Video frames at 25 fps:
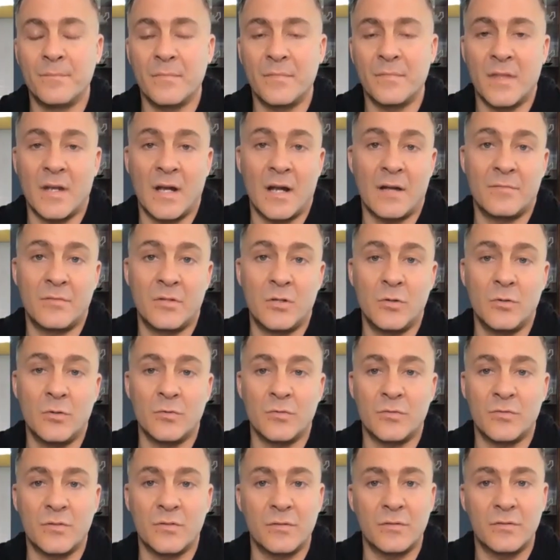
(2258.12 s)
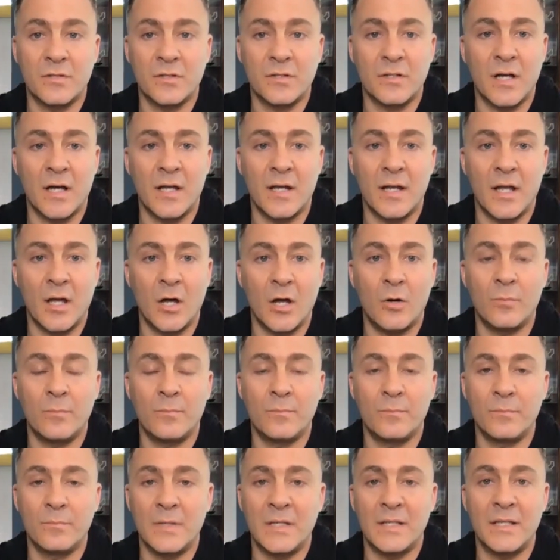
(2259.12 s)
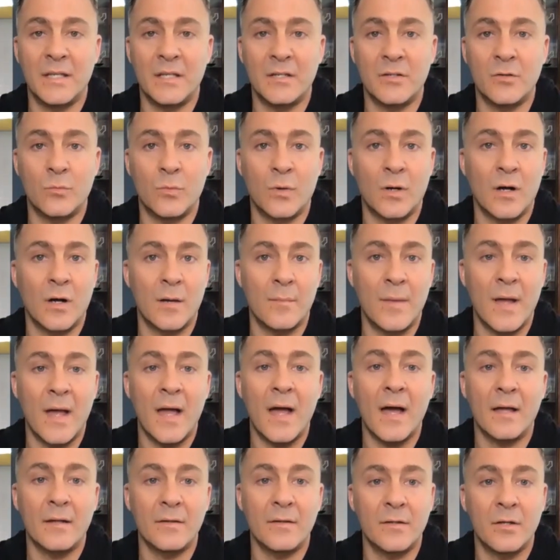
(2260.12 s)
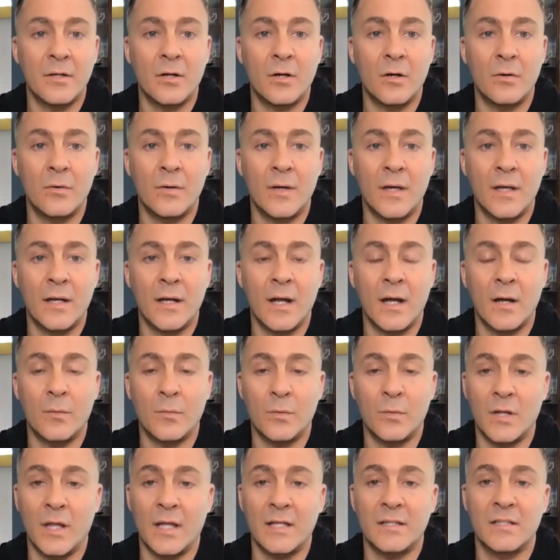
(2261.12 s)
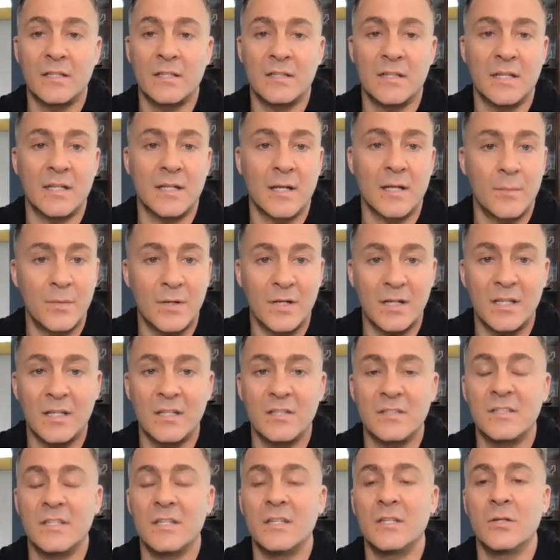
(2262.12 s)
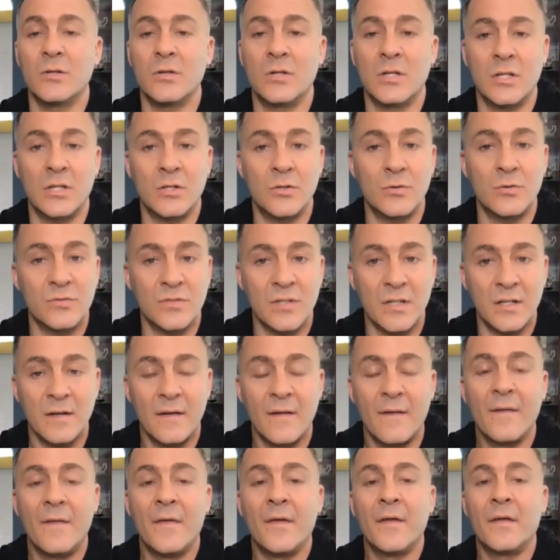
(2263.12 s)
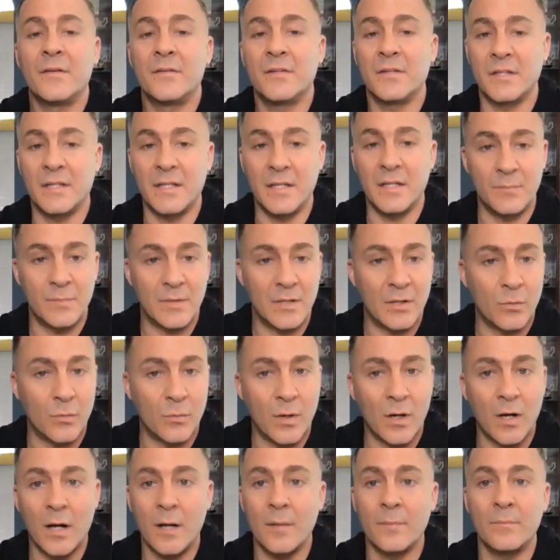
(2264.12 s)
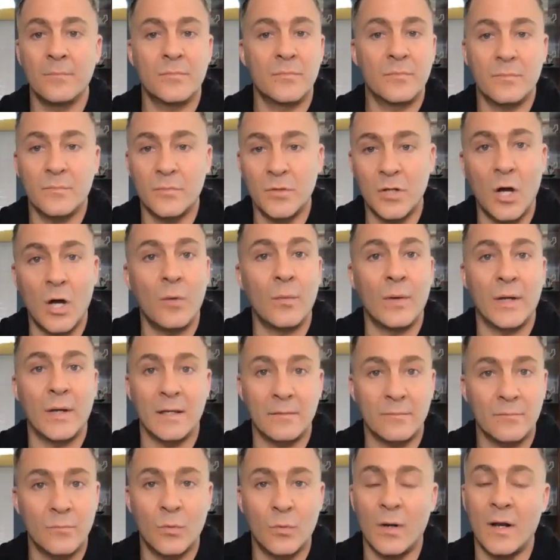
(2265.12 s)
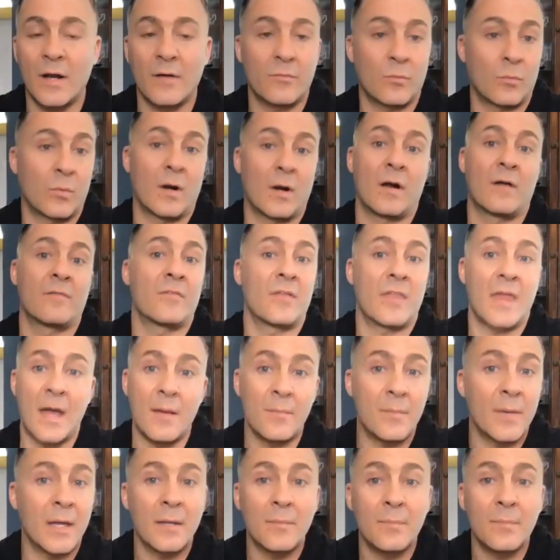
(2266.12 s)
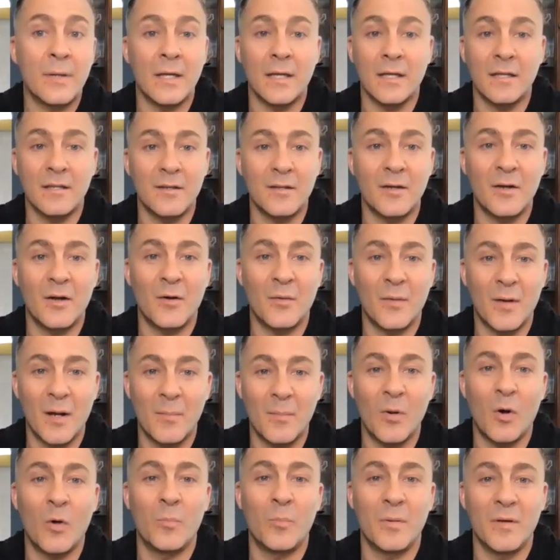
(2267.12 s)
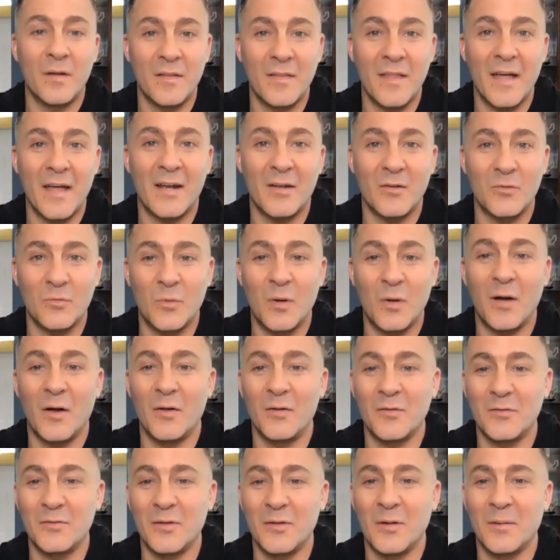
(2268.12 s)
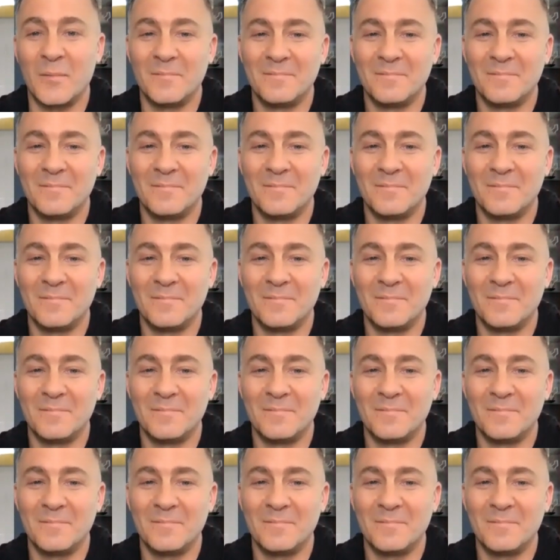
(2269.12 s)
I've used to kind of help me get to where I'm at, and I would like to think I'm going to continue to use it to get me to where I'm going, wherever that may be, and I'm open to that as well. So.